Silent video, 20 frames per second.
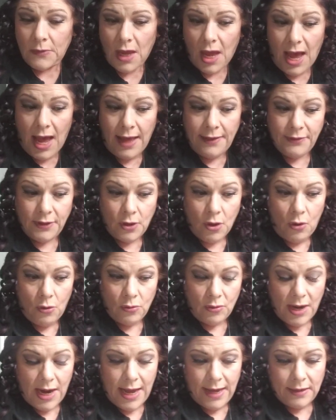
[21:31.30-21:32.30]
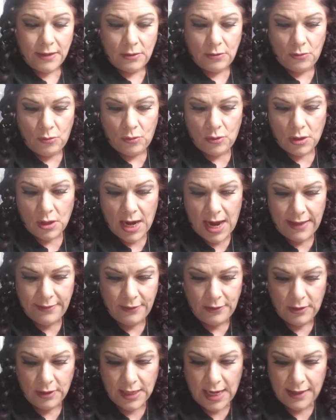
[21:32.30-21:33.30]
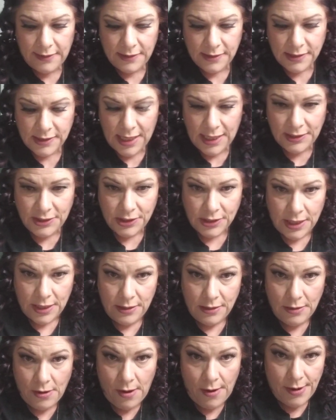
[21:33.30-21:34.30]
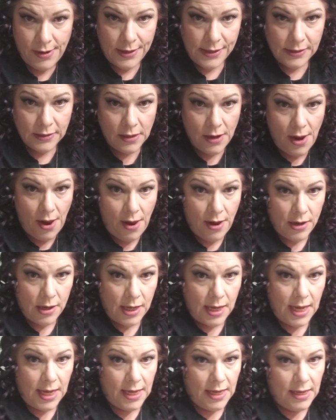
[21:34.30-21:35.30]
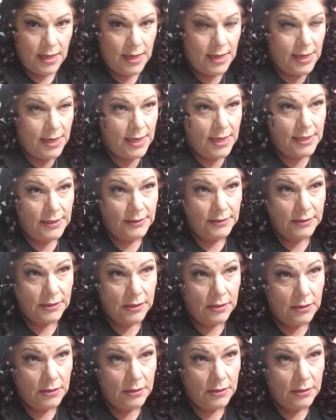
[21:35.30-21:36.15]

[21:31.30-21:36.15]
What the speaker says: on the coat rack or on the hook on the station, and